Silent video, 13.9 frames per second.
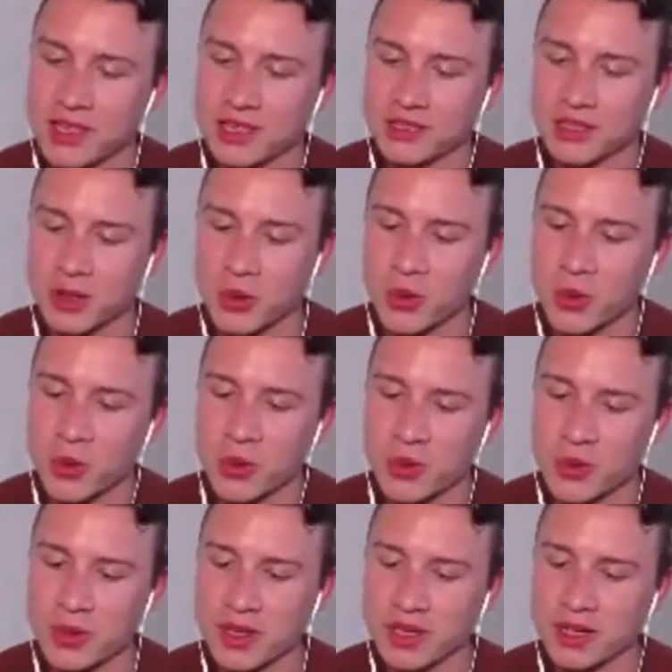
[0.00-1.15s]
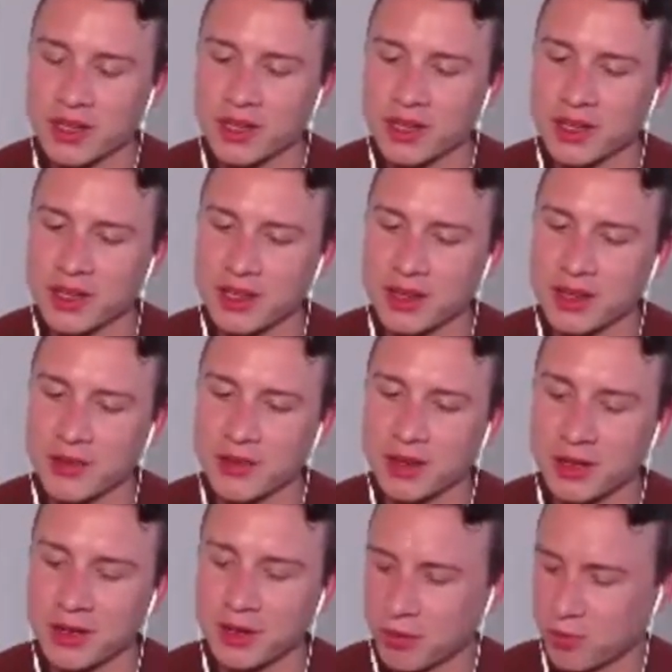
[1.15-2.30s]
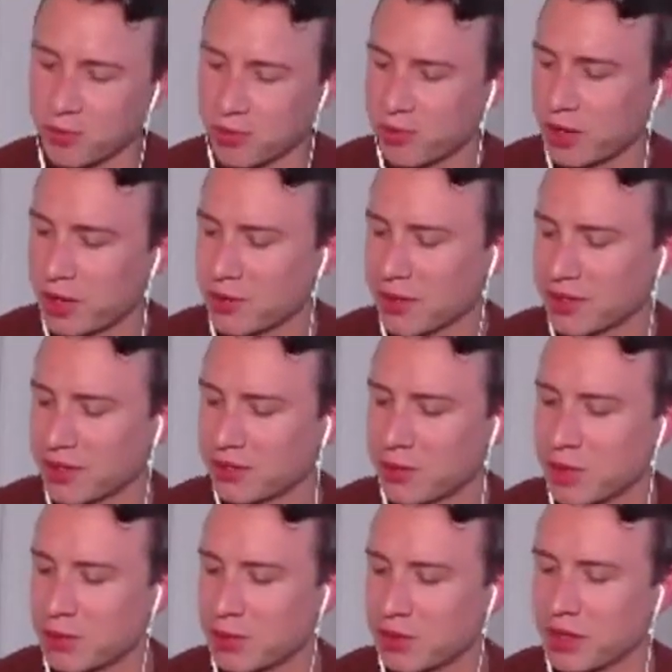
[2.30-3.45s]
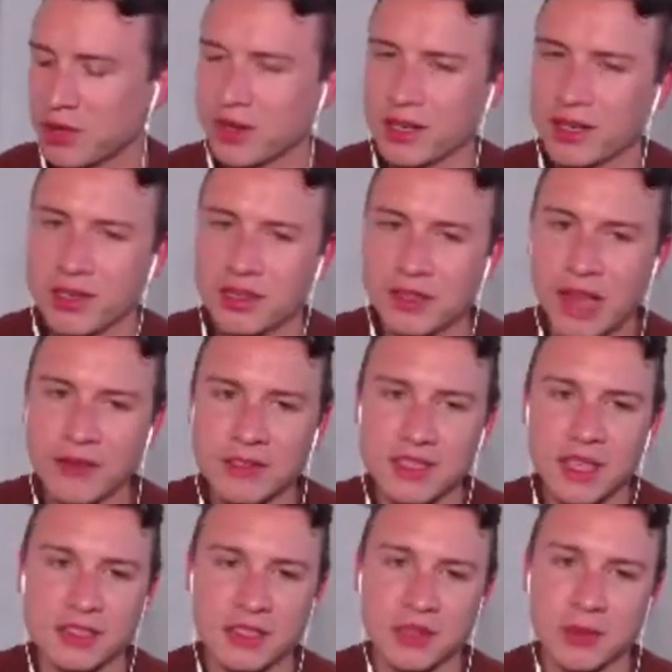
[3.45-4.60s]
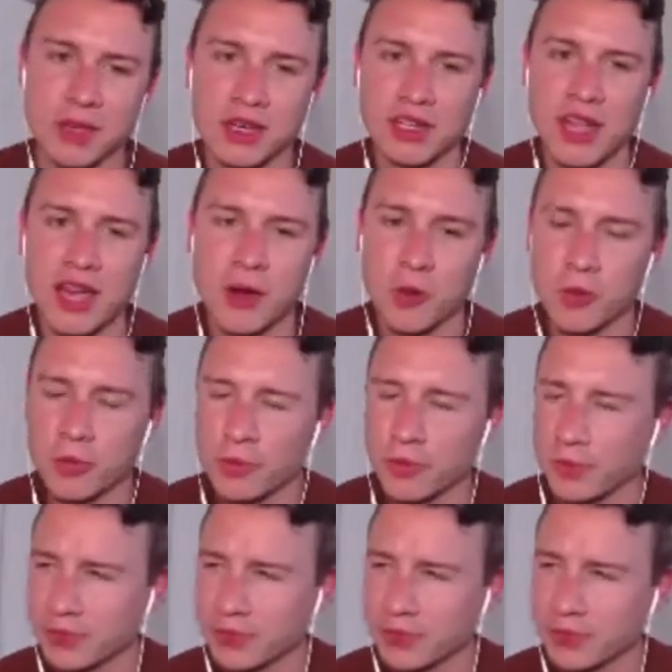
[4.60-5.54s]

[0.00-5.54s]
So we get a pretty big mix of people here, and he obviously has a little bit of clout.